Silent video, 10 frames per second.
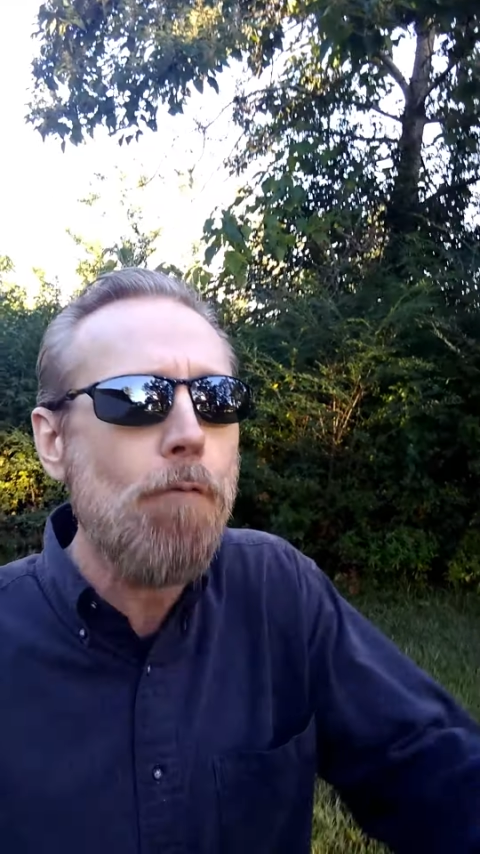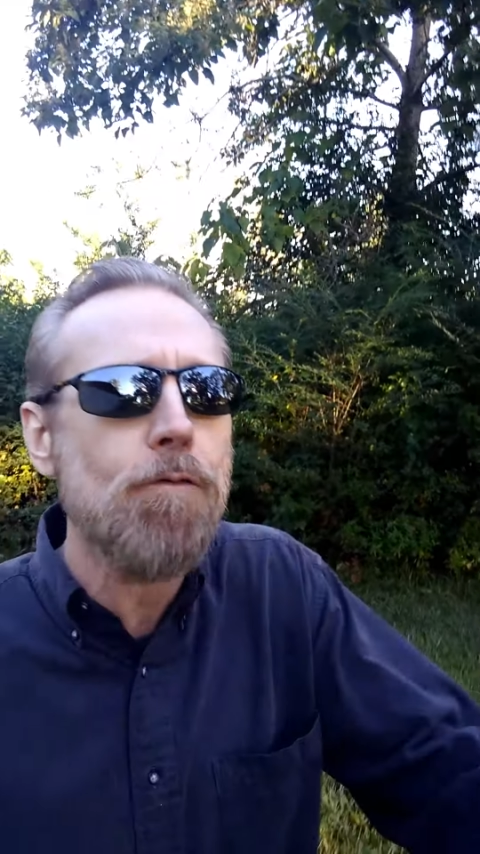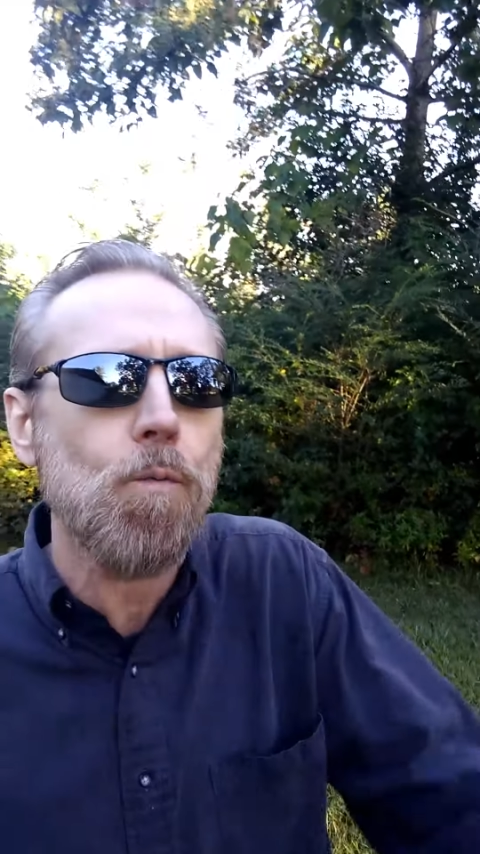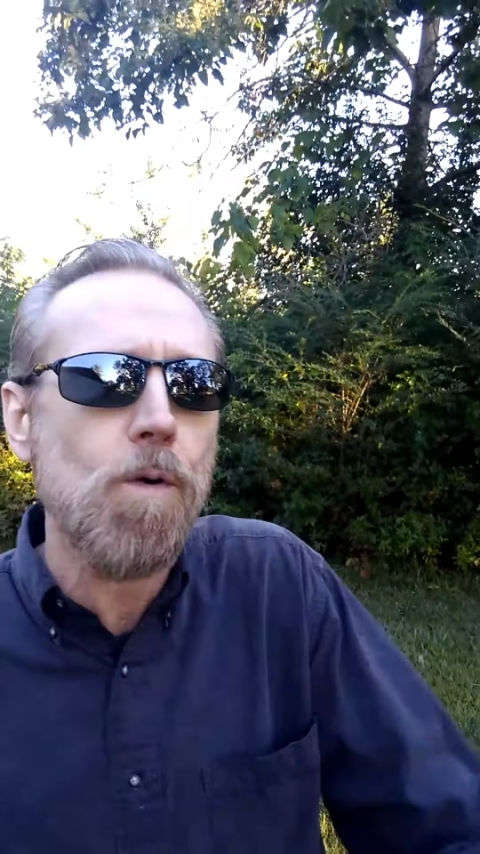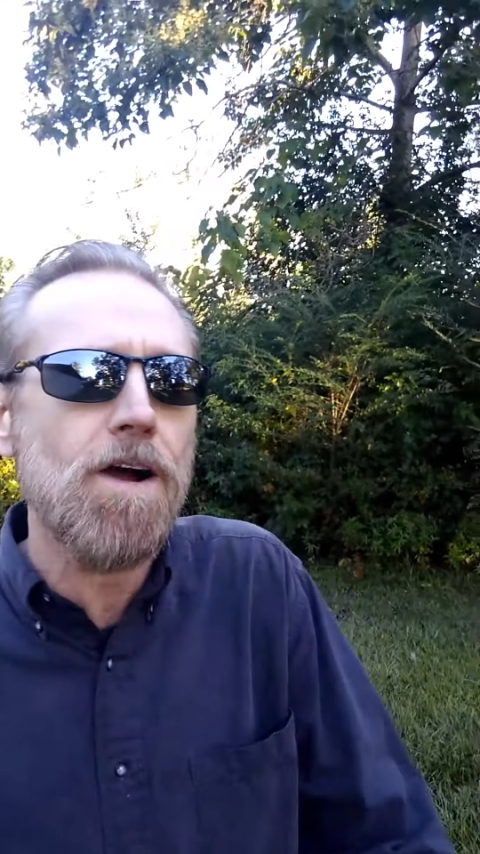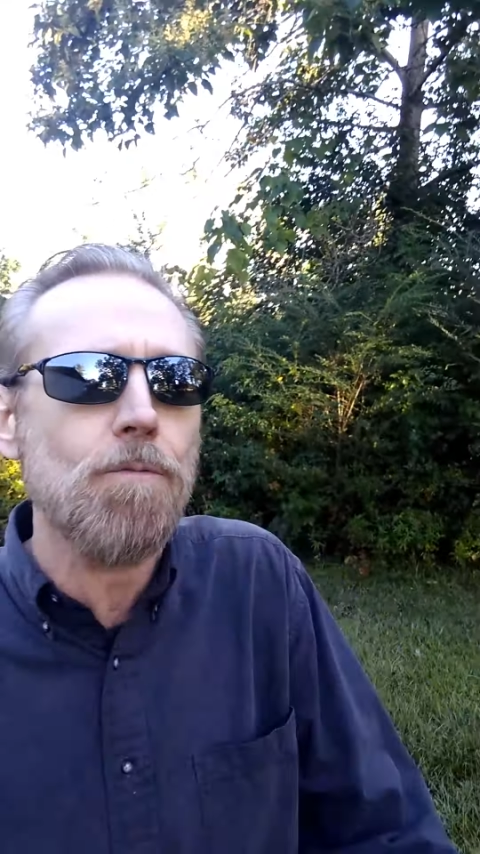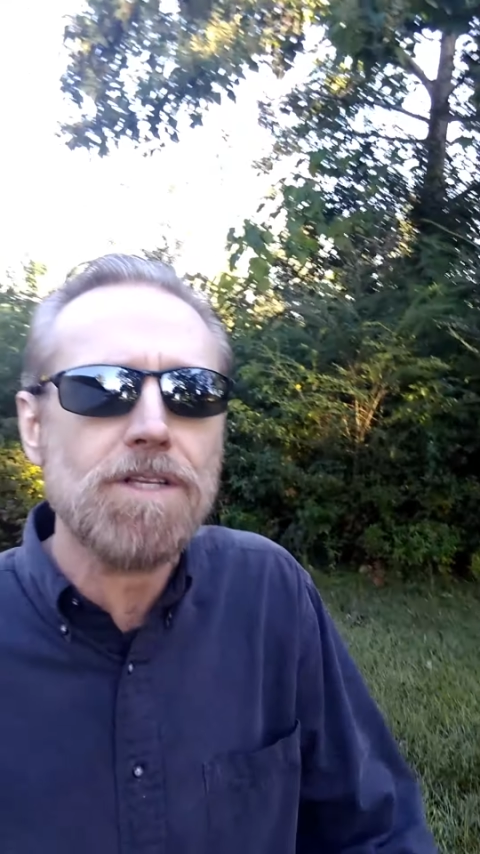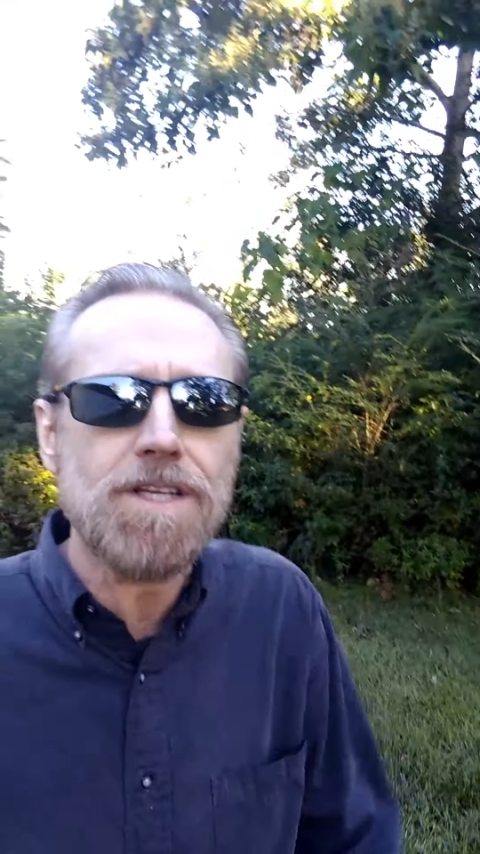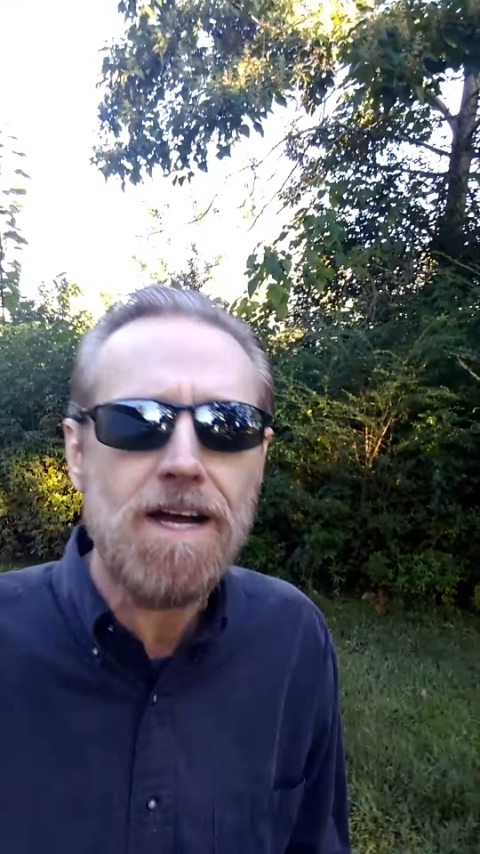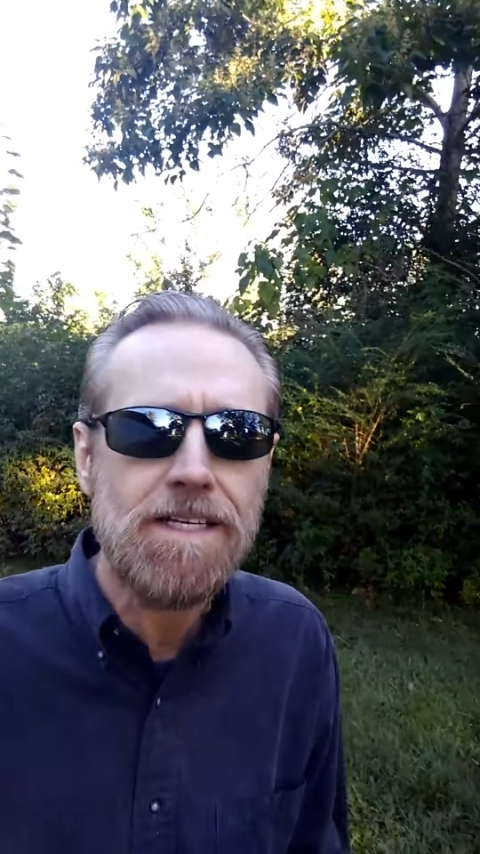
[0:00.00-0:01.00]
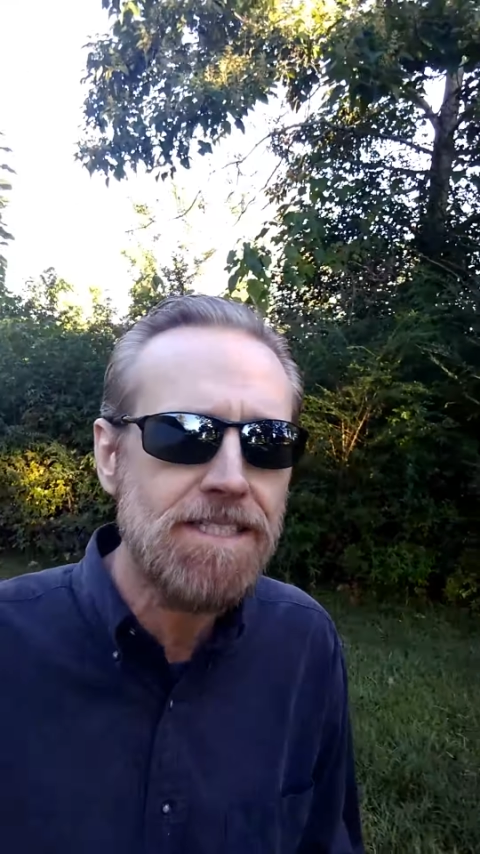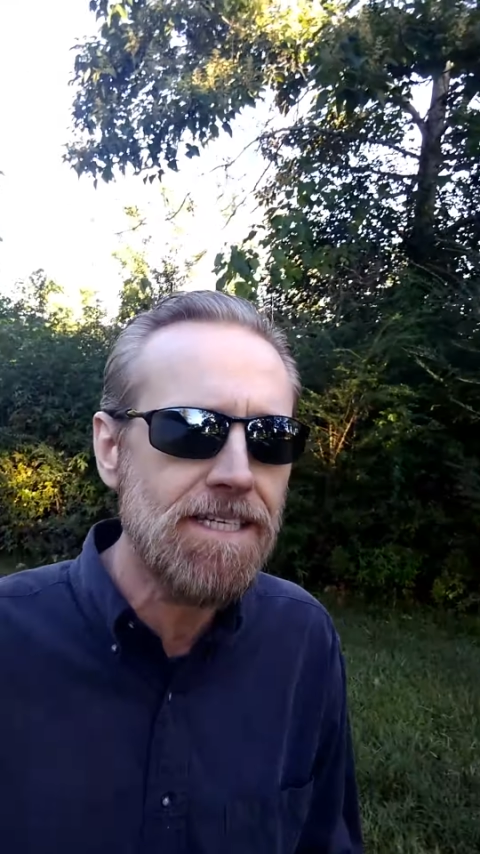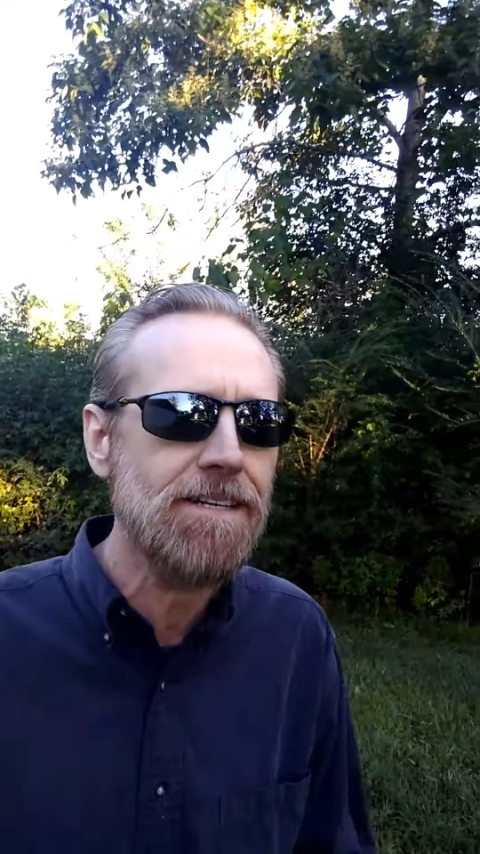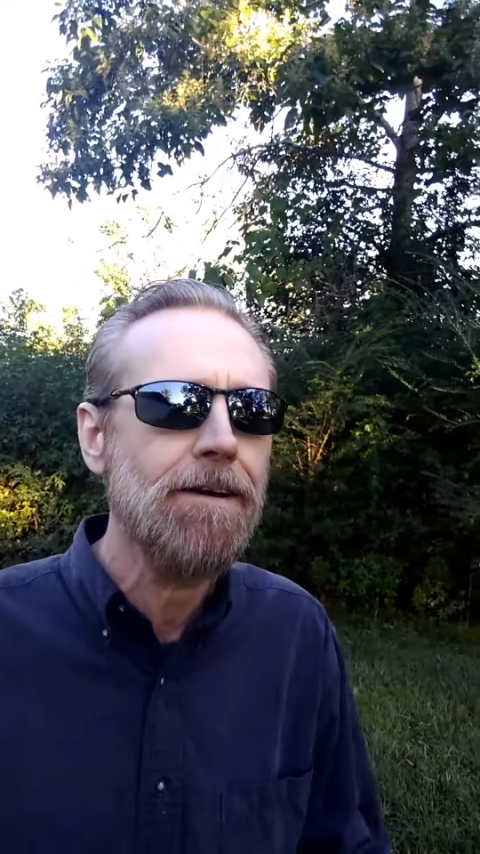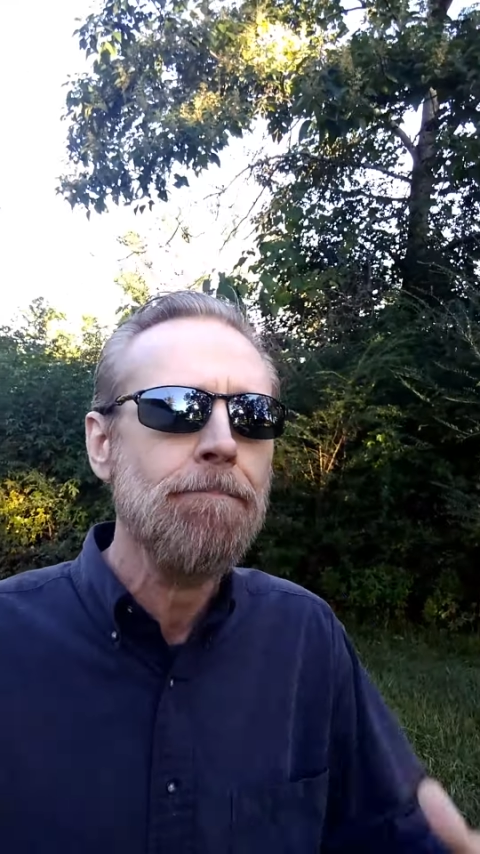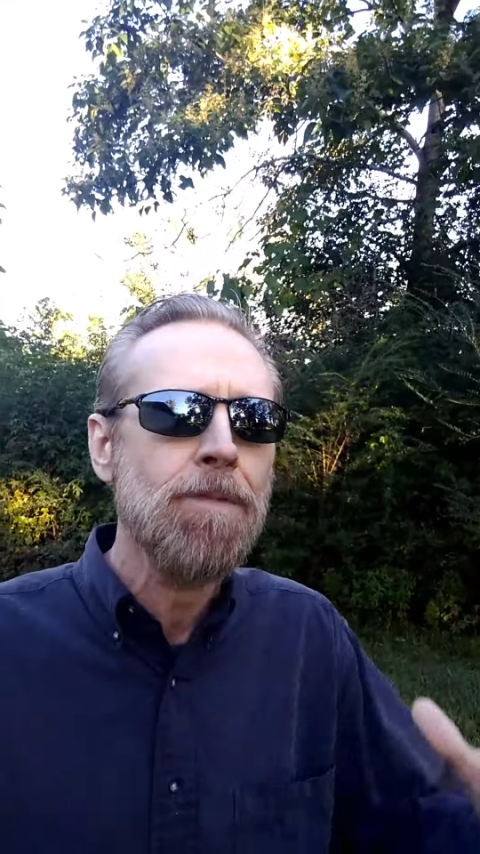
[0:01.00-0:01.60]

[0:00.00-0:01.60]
overwhelmed with content